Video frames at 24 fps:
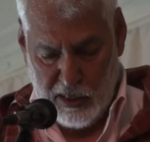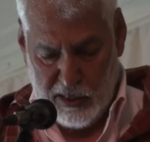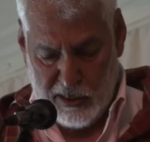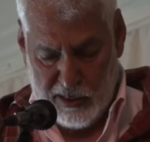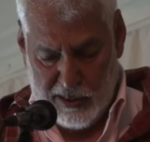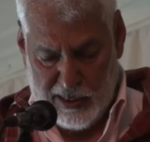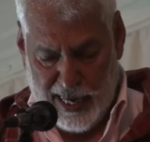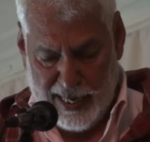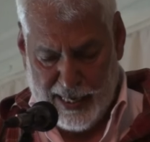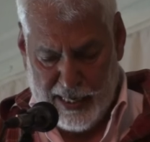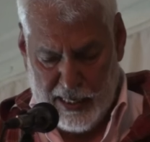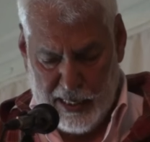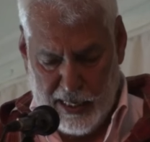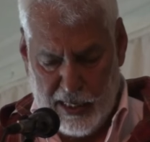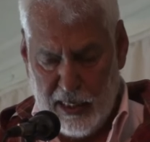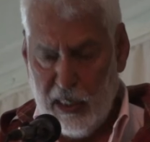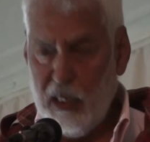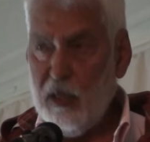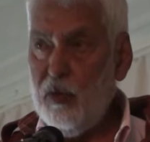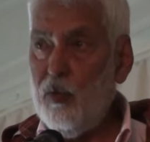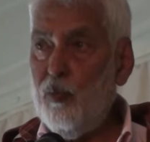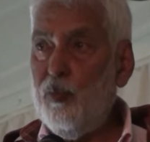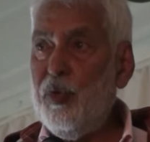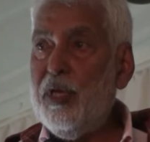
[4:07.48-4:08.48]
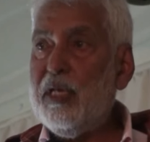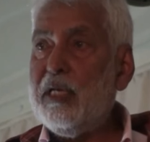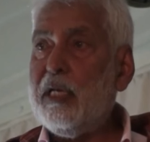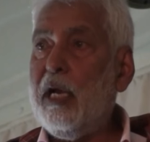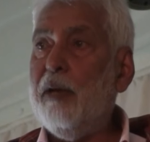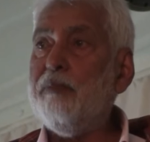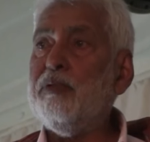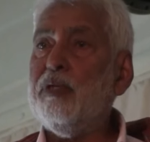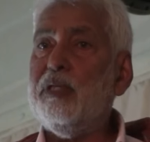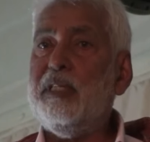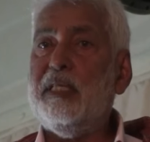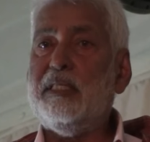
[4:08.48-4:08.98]
Secondly, we
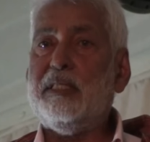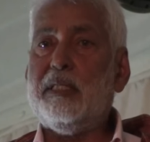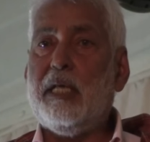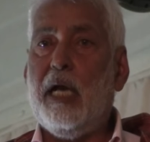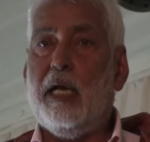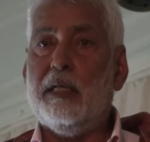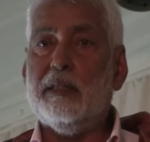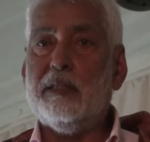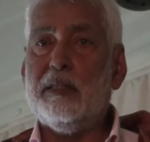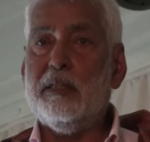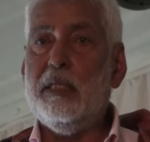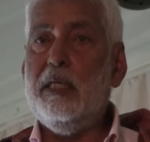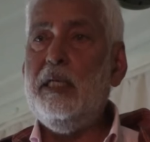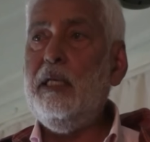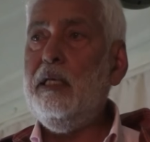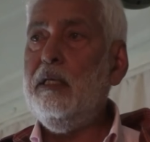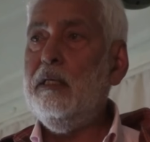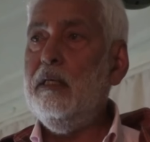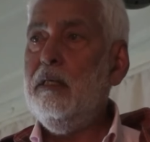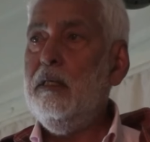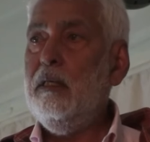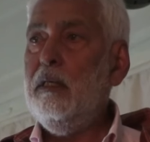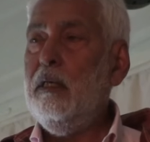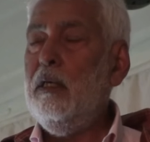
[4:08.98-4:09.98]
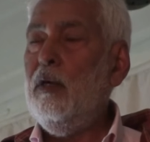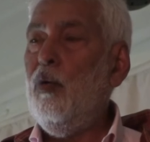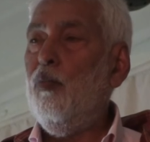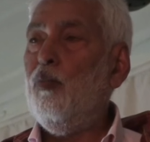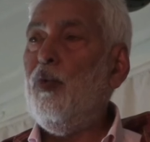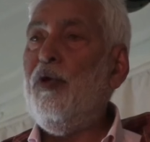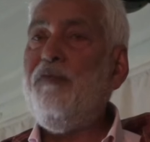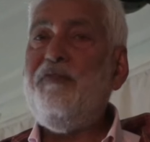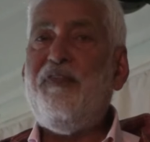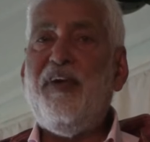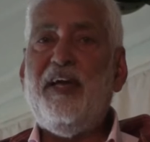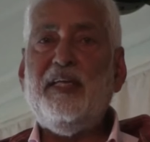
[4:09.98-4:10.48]
come to this country,
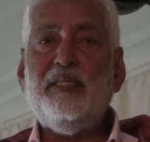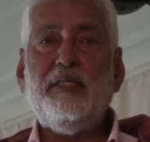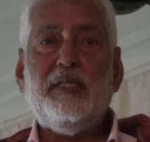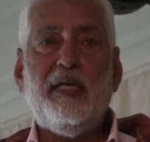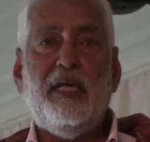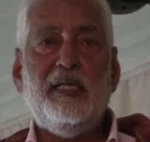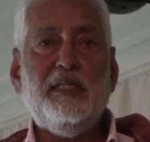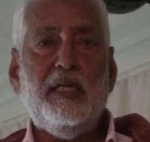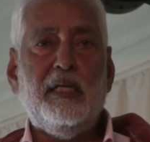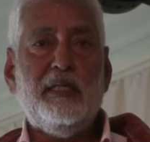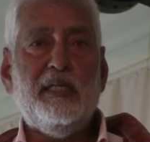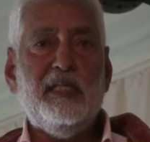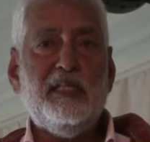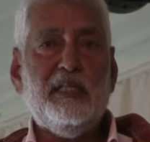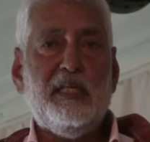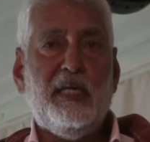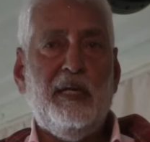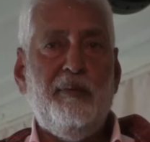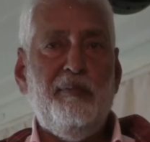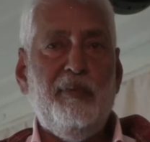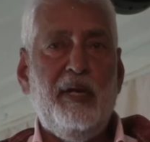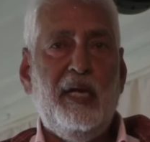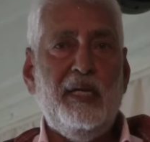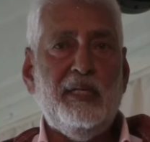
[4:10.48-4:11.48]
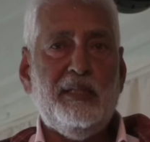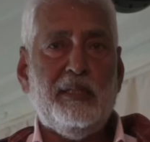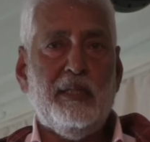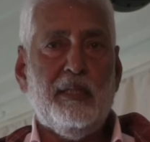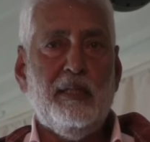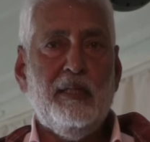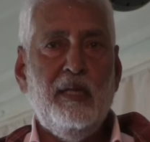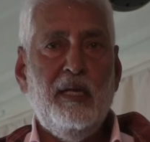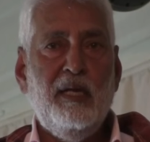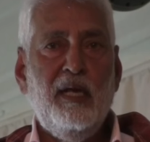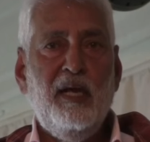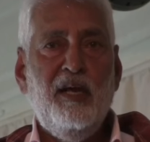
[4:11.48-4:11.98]
we face racial discrimination.